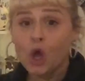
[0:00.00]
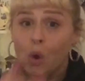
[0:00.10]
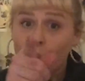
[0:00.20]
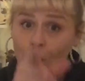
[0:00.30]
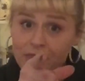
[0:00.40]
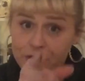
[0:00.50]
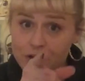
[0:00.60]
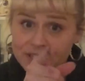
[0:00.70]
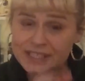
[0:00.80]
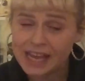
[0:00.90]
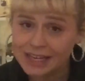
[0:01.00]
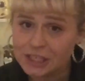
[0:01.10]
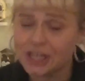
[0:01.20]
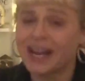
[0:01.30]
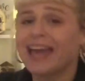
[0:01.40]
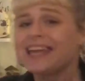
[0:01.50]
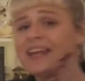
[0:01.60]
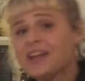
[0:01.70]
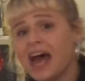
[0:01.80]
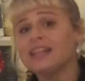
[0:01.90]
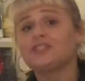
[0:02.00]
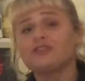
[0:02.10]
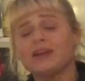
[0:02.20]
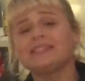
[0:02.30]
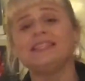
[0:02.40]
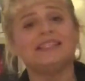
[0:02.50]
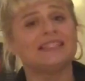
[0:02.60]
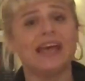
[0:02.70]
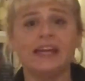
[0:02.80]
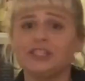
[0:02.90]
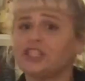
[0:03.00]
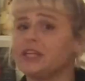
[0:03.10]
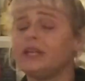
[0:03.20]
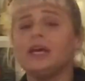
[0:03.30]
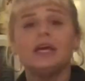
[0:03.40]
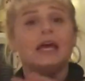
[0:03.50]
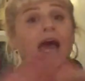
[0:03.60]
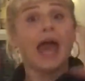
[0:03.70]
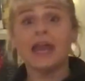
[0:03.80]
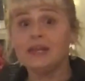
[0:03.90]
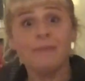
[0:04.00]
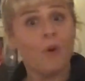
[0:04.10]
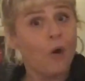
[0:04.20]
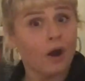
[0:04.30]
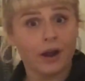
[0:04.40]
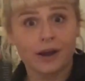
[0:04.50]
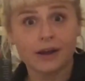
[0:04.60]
with good intention. I cannot stress the intention anymore.